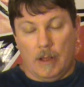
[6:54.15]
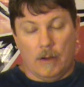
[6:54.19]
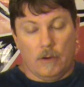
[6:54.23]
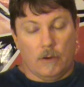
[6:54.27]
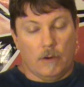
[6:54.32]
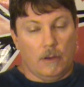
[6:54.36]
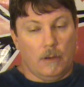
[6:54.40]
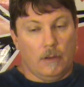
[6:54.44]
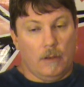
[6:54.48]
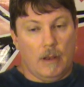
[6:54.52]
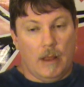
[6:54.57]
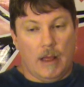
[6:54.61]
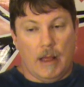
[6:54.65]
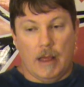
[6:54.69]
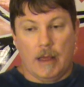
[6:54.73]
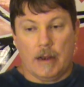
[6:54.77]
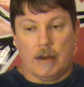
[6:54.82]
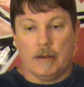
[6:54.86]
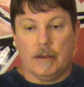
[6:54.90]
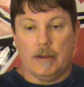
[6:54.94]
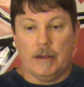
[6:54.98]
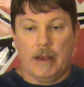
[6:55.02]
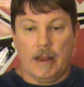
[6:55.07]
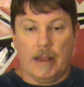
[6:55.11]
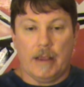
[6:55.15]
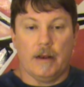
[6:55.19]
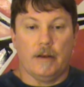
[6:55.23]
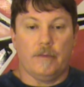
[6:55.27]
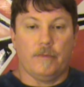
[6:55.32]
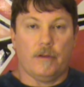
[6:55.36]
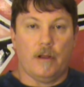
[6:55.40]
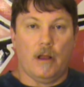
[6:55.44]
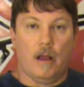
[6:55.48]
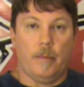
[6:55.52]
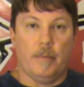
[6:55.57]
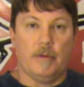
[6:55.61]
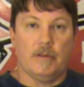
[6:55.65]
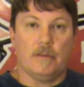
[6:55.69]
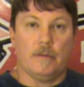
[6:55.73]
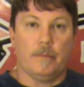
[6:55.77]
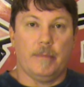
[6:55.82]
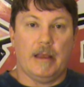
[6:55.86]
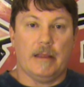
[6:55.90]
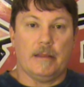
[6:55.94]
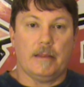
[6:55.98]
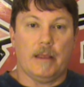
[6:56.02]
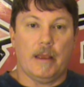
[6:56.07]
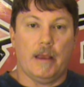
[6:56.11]
I heard a lot of negative comments
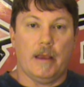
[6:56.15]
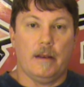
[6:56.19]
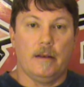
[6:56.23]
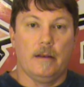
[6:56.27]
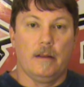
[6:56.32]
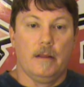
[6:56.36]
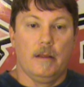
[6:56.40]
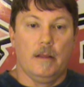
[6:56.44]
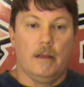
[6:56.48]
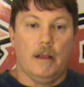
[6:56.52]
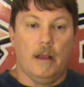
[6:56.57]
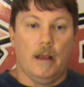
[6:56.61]
about that.